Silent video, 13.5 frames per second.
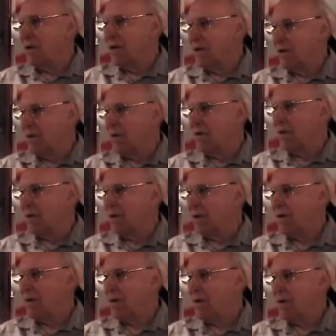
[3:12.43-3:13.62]
Now, were there
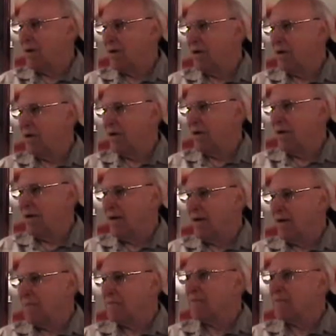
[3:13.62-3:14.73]
barracks there and so on